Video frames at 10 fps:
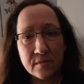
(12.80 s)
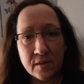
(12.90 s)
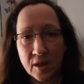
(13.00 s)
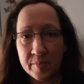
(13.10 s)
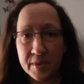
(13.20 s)

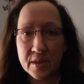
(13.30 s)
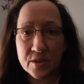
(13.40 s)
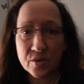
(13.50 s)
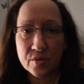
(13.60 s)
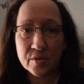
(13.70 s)
not
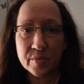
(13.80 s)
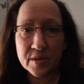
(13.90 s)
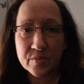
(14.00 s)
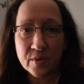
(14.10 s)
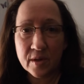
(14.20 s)
being told
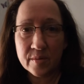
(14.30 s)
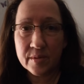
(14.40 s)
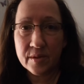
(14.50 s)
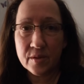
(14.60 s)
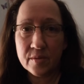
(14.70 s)
what's wrong
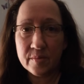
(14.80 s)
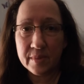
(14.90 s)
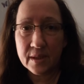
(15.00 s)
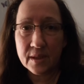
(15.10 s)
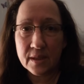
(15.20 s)
with you
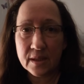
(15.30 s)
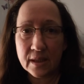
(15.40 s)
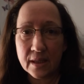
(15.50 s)
and being